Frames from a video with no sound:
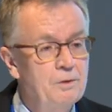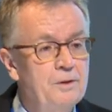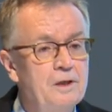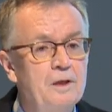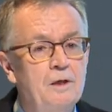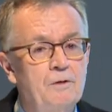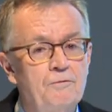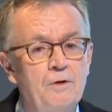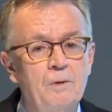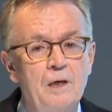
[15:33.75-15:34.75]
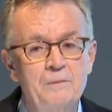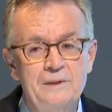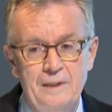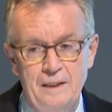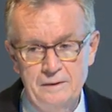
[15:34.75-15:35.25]
learning from our
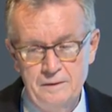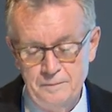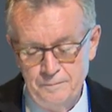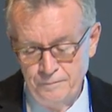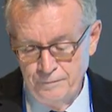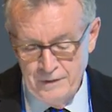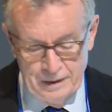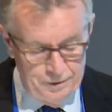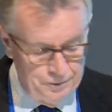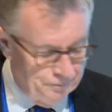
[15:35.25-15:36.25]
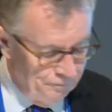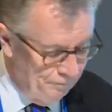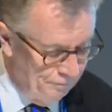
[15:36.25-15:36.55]
mistakes. Thank you.